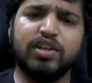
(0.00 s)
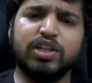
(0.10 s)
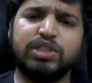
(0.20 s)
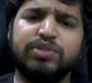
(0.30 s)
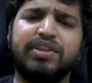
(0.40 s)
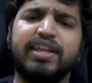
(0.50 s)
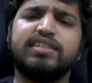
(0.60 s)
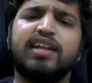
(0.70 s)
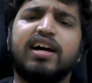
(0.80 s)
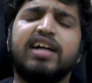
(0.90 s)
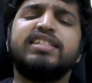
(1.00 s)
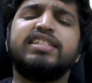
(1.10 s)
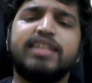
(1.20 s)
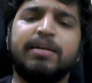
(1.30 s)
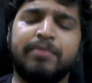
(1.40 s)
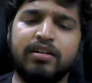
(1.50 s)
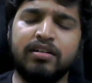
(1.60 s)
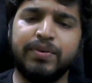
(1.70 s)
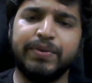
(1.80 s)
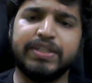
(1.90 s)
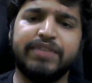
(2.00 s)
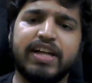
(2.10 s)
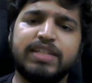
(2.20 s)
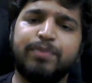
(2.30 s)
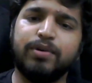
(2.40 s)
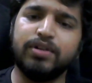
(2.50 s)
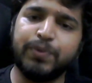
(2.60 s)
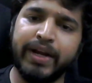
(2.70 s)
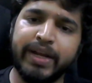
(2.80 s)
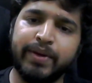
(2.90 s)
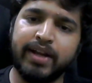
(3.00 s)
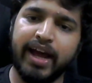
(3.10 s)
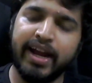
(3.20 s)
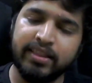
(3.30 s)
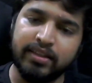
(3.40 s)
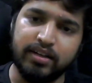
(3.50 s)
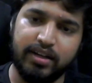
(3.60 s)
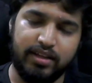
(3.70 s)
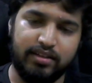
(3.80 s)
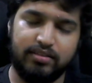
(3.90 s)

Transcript: So 3 is the largest number which divides both 21 and 30.